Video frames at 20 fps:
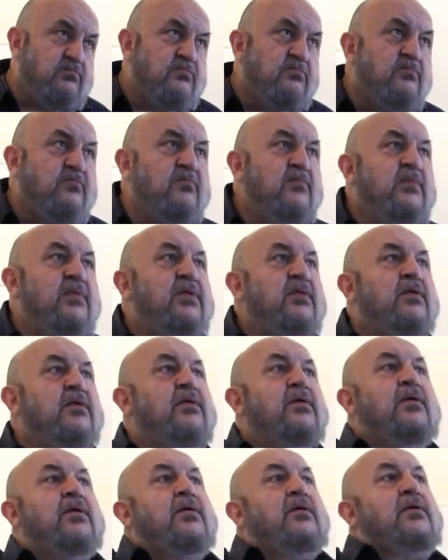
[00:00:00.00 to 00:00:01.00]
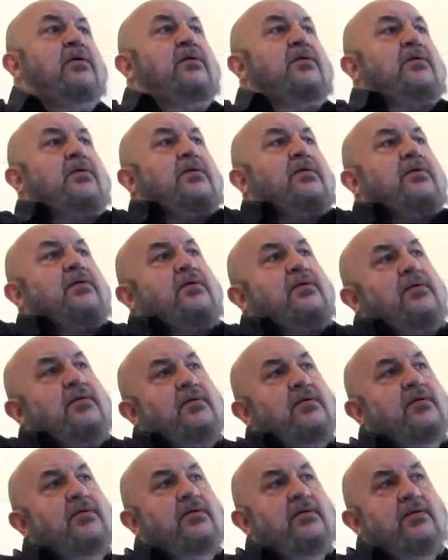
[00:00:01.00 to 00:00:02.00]

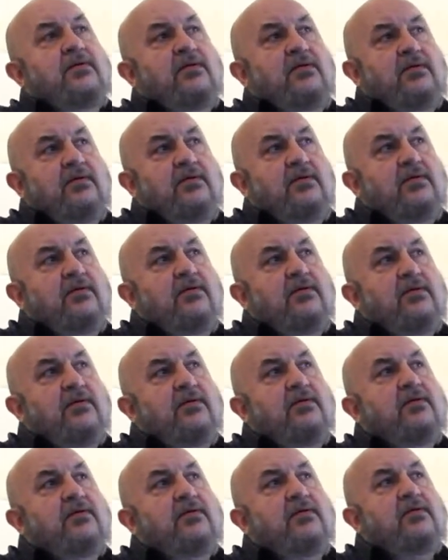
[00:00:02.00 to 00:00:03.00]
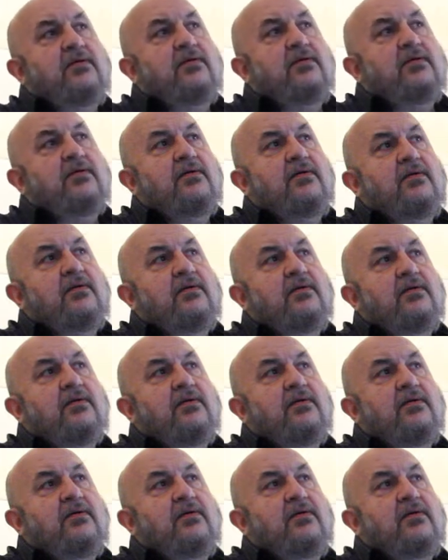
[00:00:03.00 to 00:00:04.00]

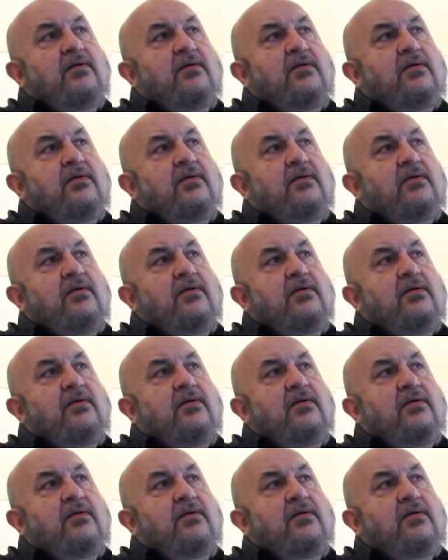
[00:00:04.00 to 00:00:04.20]
Nothing is said.